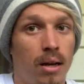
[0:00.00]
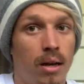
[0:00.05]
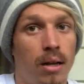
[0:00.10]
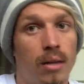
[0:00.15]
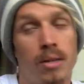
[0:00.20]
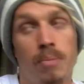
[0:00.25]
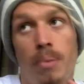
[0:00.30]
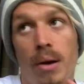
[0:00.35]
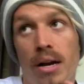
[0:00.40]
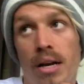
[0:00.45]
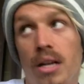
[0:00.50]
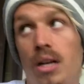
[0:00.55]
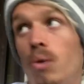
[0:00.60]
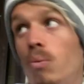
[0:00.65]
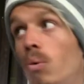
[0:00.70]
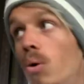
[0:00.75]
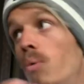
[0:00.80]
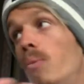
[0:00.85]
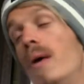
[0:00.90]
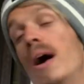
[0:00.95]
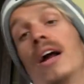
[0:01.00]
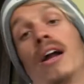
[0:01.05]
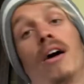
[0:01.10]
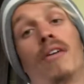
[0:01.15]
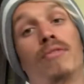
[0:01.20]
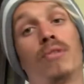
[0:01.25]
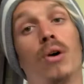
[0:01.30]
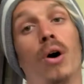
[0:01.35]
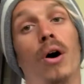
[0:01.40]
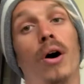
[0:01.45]
depending on what weight
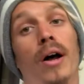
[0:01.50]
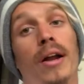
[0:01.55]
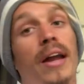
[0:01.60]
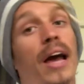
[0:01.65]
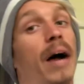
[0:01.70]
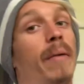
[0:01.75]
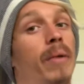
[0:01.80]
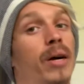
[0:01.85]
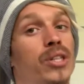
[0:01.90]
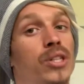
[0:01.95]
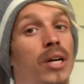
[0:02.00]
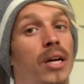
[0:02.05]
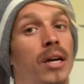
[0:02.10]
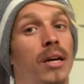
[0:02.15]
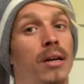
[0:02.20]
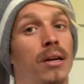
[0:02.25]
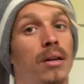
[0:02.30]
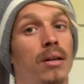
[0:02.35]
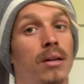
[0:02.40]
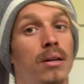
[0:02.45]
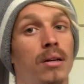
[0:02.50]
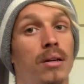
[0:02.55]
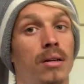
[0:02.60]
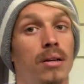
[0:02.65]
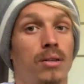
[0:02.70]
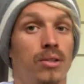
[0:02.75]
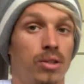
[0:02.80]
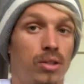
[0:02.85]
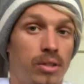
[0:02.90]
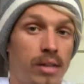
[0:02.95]
I've got and how much I can
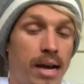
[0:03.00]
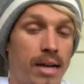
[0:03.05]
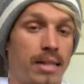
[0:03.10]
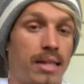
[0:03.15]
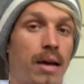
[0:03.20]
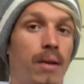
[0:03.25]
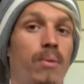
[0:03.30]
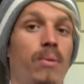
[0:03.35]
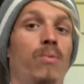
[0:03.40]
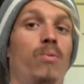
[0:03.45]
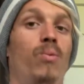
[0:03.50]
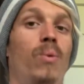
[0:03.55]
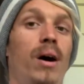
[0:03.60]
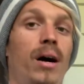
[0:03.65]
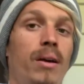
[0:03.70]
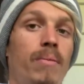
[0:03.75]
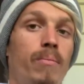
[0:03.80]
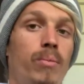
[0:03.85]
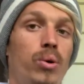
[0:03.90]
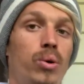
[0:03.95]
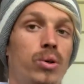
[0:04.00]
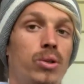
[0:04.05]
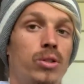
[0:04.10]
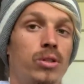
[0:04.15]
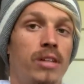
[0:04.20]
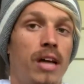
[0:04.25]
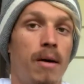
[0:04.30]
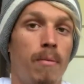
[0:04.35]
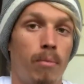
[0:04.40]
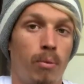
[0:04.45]
just take that in one more
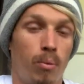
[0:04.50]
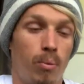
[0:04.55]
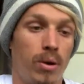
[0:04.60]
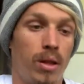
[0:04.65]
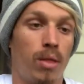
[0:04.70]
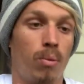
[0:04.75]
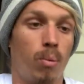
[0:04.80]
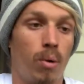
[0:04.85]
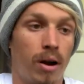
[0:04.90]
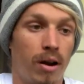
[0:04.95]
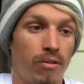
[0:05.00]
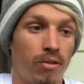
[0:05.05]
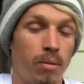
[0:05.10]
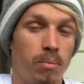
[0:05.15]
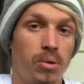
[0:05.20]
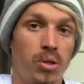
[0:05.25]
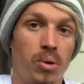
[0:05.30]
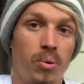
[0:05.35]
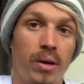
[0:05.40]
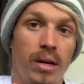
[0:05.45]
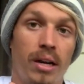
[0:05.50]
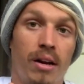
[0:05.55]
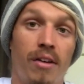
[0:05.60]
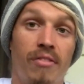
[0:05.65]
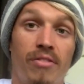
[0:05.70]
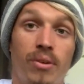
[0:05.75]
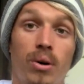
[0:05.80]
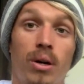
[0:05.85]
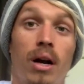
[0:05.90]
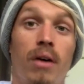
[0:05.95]
step with whatever I'm doing, and I
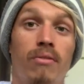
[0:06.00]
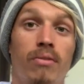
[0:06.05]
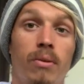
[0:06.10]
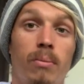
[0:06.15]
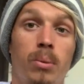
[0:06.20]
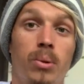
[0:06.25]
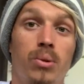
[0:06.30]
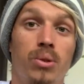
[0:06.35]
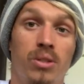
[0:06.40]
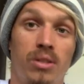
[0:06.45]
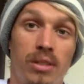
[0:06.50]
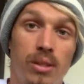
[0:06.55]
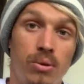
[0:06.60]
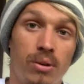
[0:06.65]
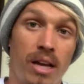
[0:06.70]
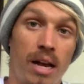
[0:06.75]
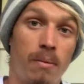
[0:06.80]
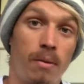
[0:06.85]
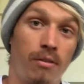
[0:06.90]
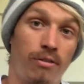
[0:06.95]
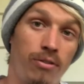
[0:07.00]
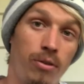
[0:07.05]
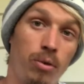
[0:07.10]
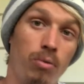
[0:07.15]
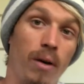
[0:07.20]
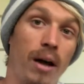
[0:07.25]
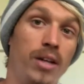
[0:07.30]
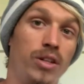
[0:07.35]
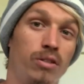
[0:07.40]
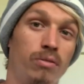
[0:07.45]
feel comfortable to still keep the full
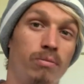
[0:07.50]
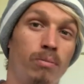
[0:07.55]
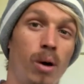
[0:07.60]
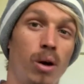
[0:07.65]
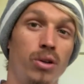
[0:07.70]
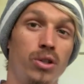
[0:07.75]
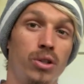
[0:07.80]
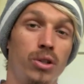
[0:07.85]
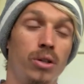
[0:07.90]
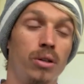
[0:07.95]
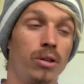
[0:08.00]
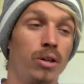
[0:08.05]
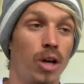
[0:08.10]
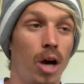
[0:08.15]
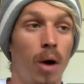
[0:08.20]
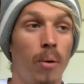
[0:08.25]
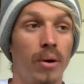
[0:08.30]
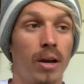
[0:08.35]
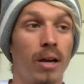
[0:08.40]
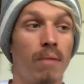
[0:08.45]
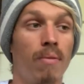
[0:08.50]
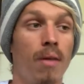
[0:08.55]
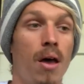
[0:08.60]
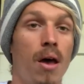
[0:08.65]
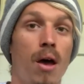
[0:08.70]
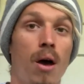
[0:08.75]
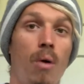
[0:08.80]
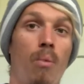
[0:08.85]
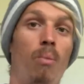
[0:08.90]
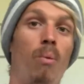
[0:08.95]
range of motion going
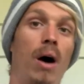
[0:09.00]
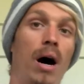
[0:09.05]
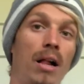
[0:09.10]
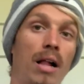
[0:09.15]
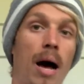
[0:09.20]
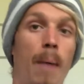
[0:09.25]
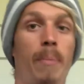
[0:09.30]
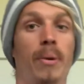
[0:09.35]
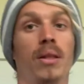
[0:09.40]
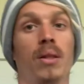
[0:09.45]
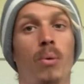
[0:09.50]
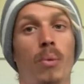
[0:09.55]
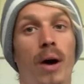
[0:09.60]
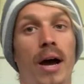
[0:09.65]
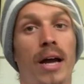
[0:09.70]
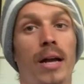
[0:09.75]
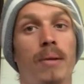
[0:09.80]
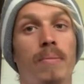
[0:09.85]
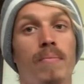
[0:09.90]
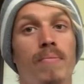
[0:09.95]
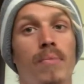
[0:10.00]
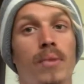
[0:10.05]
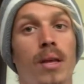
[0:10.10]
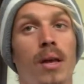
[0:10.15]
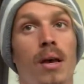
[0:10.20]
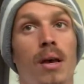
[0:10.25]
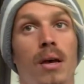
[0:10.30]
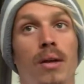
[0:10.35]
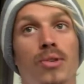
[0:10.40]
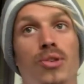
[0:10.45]
while upping the weight.
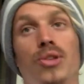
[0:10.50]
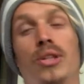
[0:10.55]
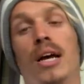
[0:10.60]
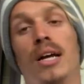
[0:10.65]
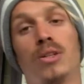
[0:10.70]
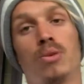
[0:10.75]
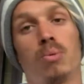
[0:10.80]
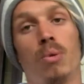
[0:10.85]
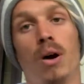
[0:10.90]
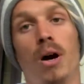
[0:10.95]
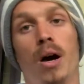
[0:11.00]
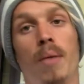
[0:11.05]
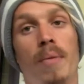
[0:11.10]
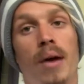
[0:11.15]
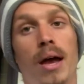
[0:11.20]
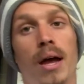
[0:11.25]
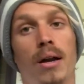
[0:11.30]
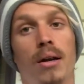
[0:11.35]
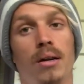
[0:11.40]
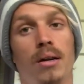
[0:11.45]
So that's where I'm at.